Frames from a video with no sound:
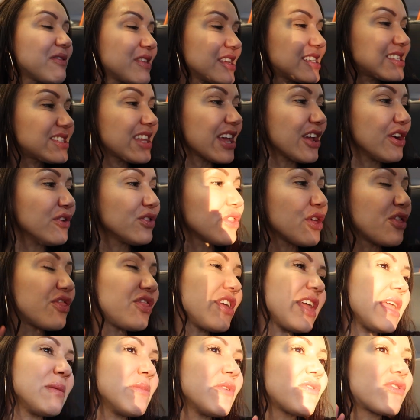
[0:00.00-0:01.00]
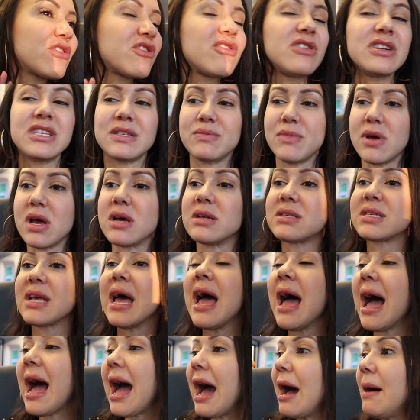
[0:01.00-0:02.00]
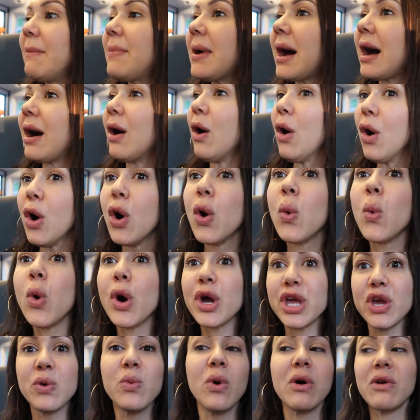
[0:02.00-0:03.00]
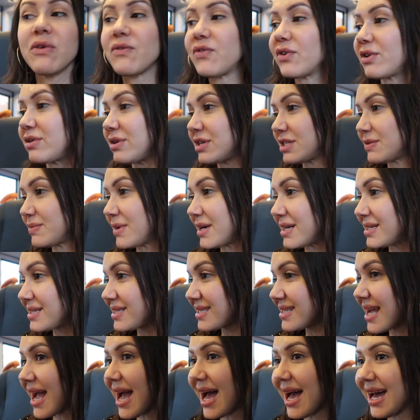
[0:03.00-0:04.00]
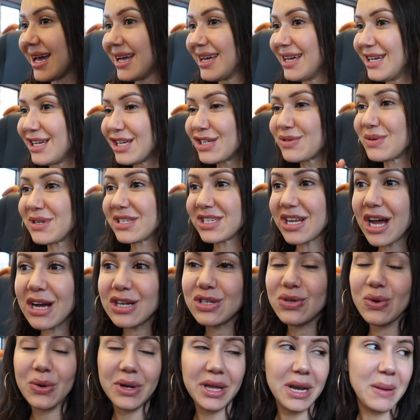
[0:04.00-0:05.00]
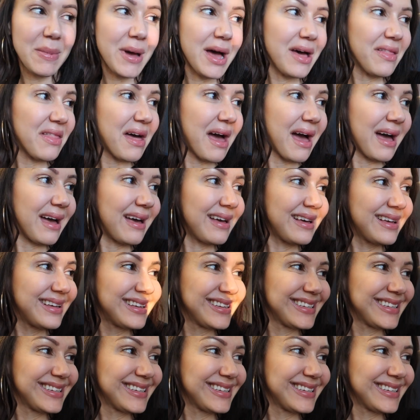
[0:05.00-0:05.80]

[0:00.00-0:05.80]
have, to stay on the theme of Christmas. Ah. How about what you want for Christmas, yeah? We'll we start talking about that? Okay.